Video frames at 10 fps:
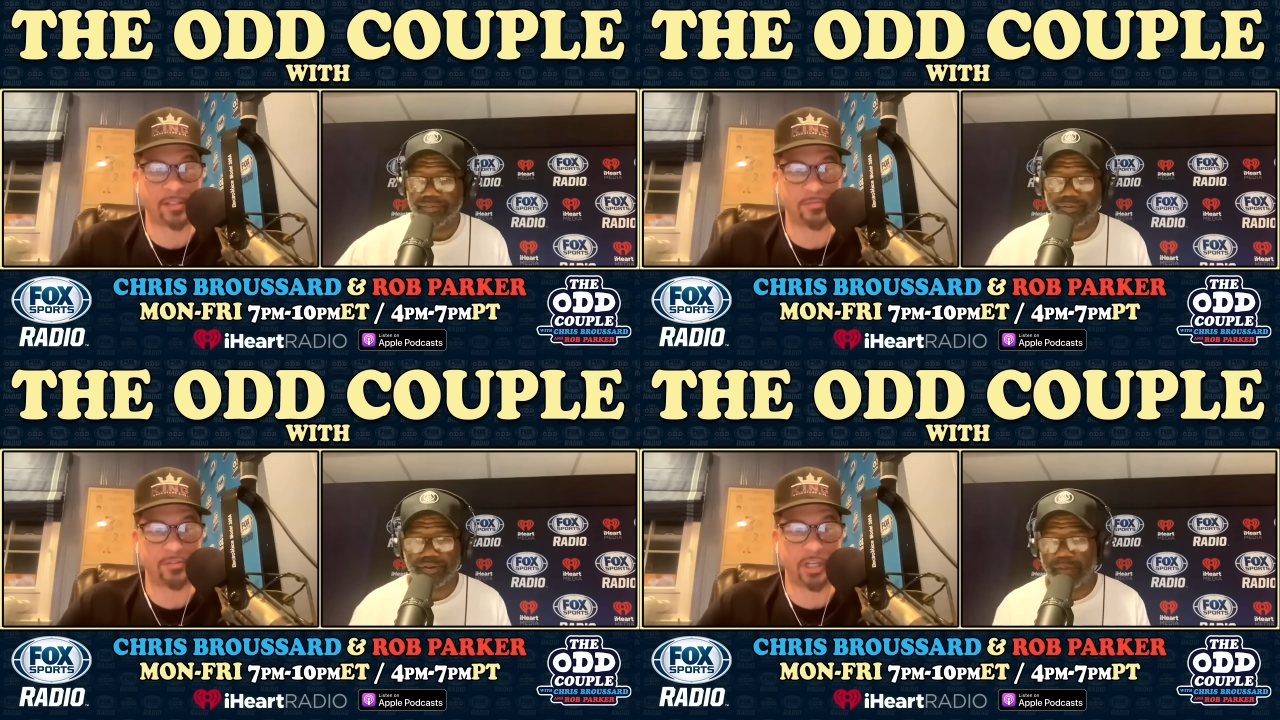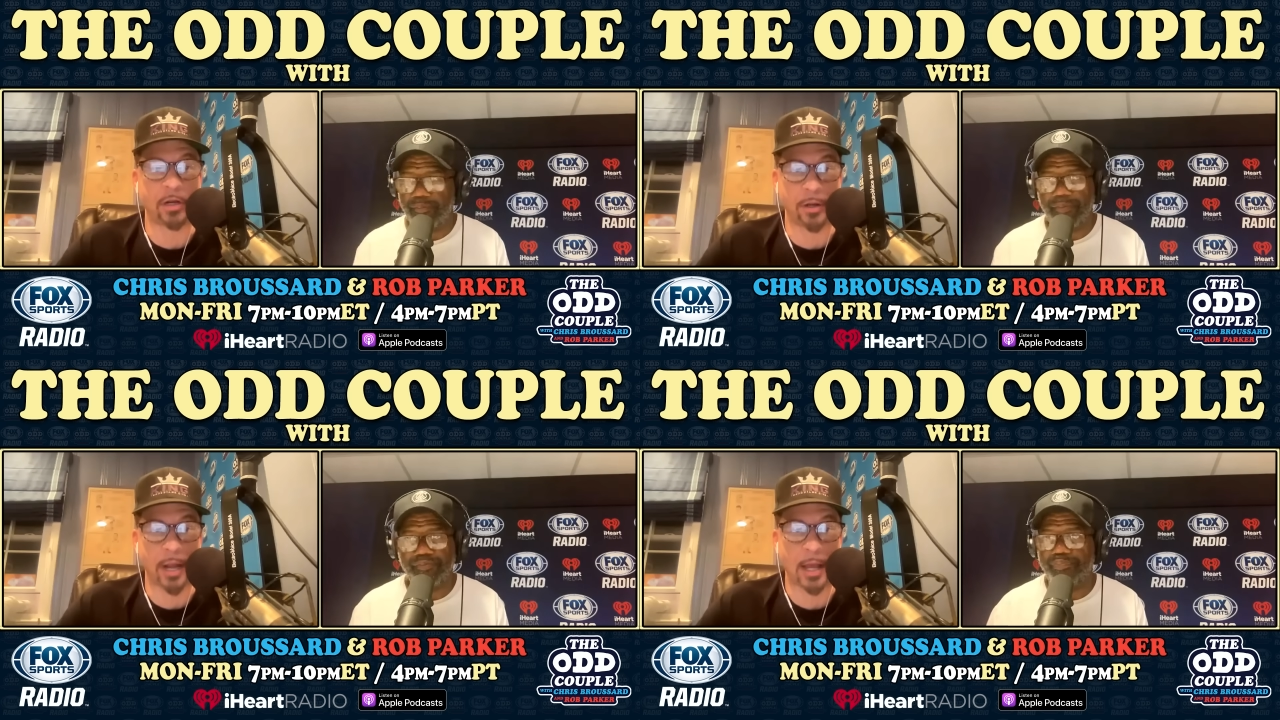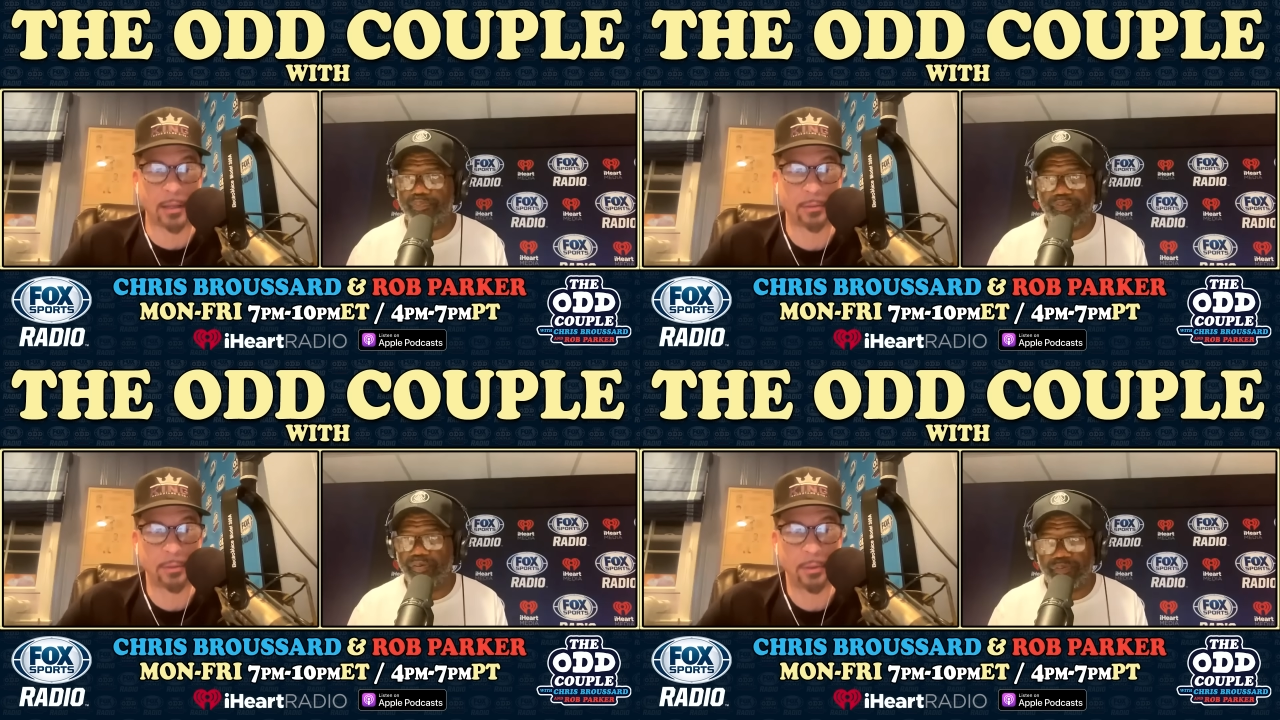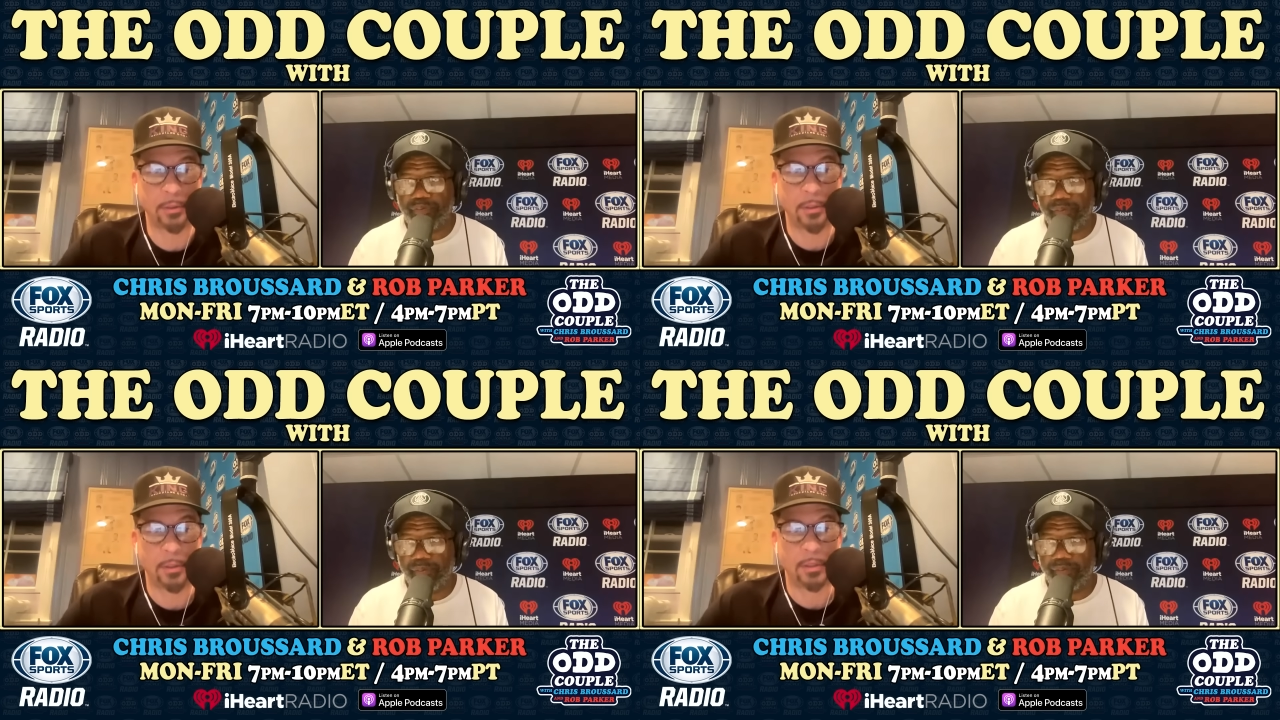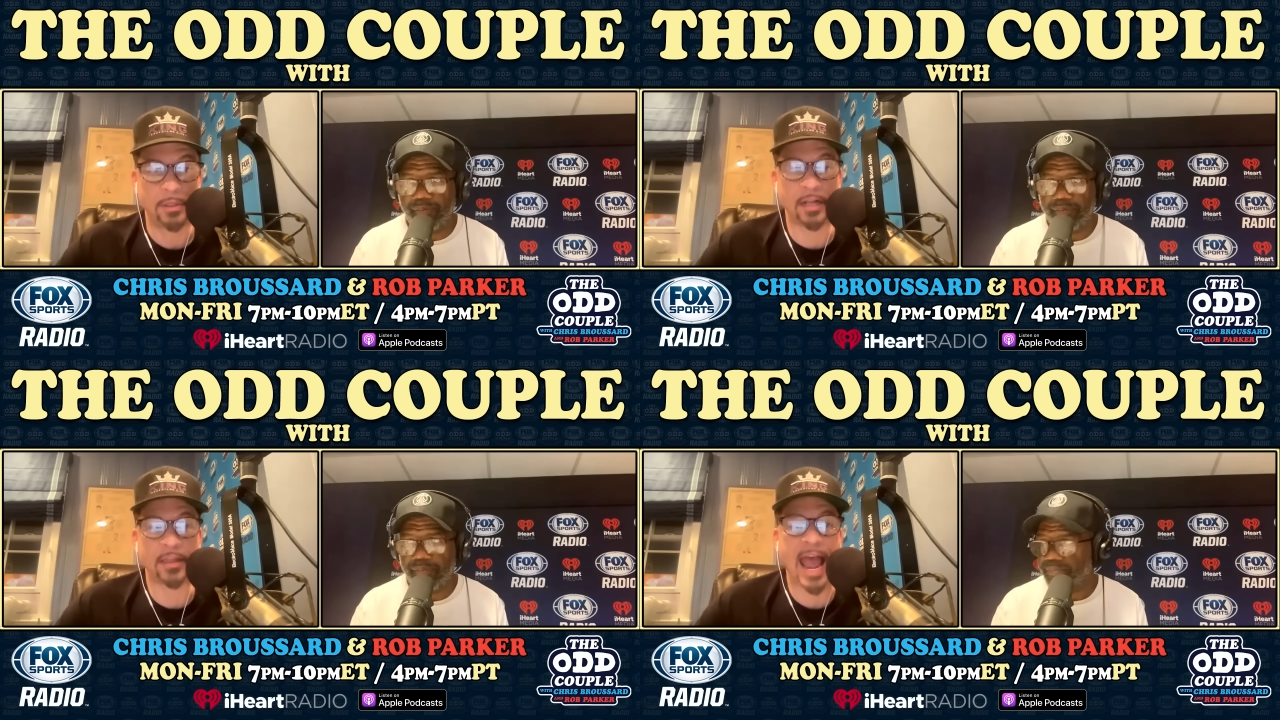Speaker 1: juggernaut.
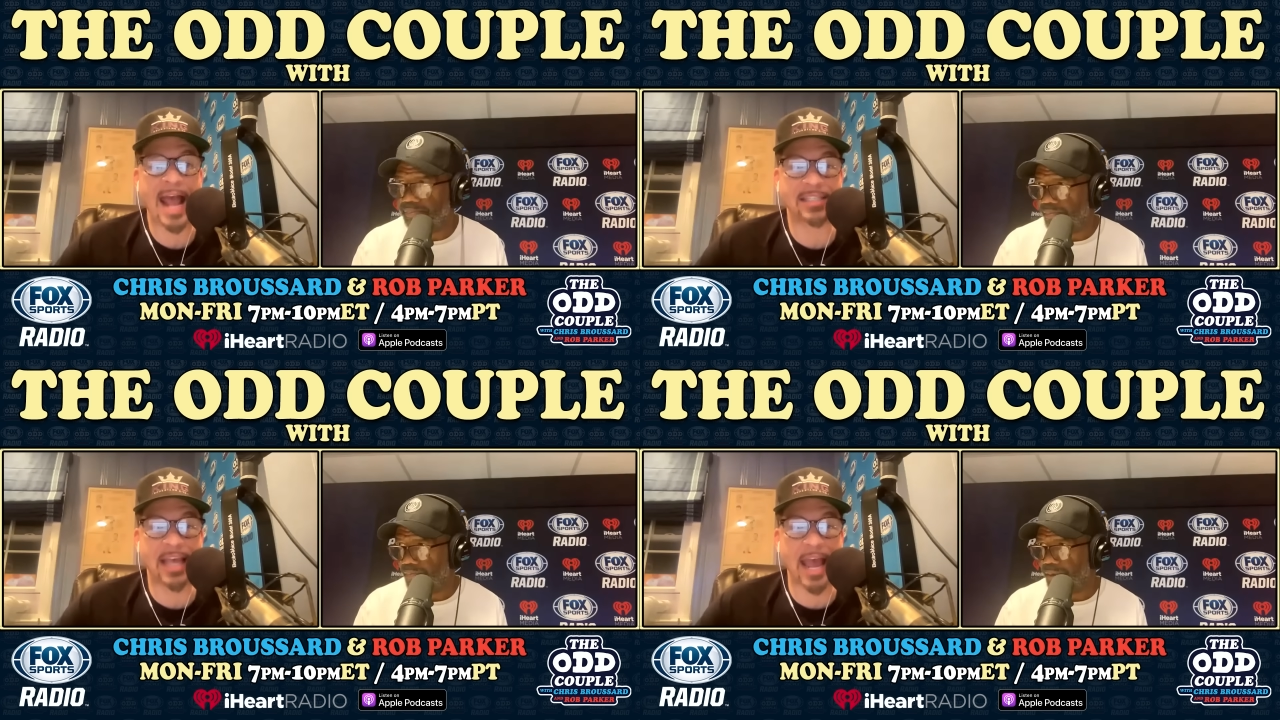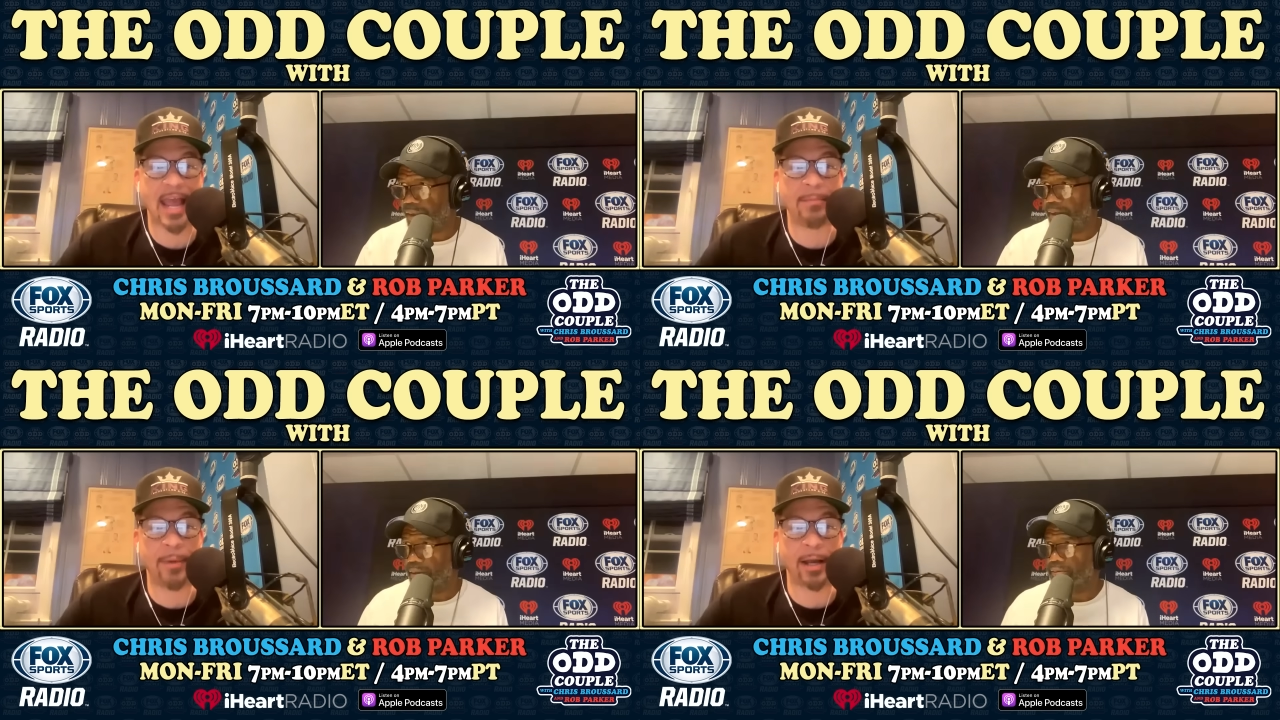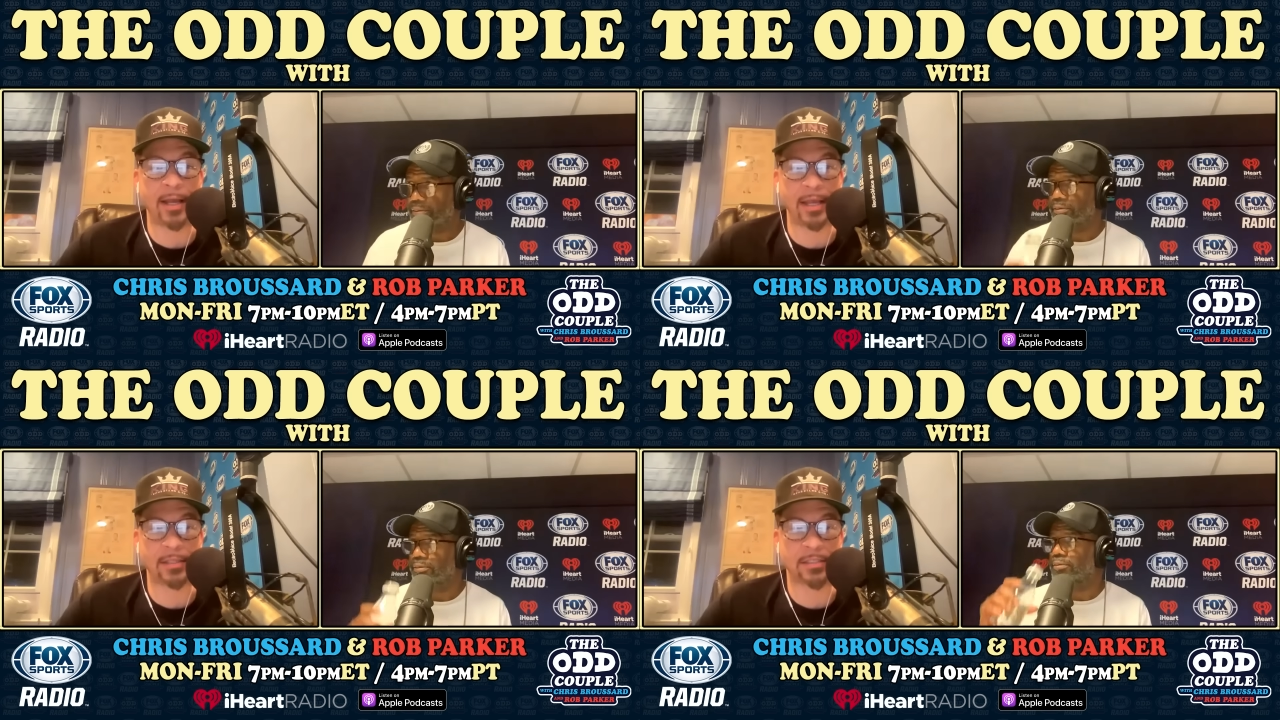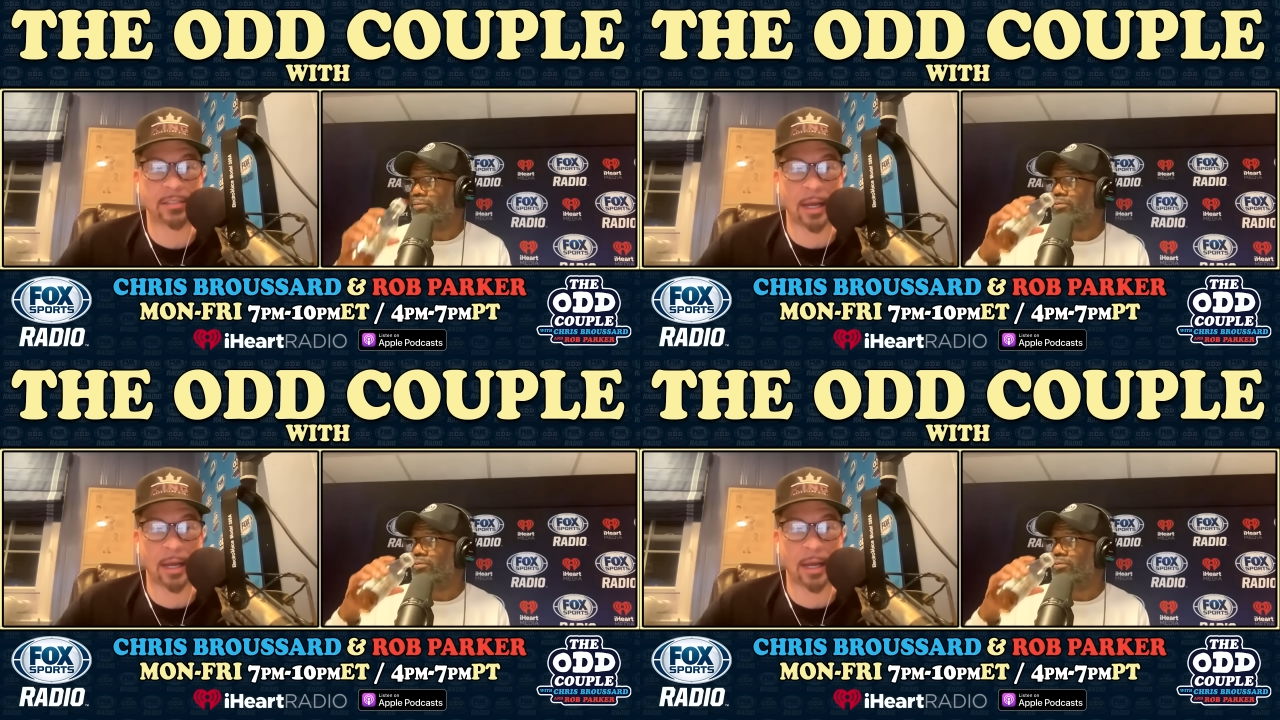Their last game against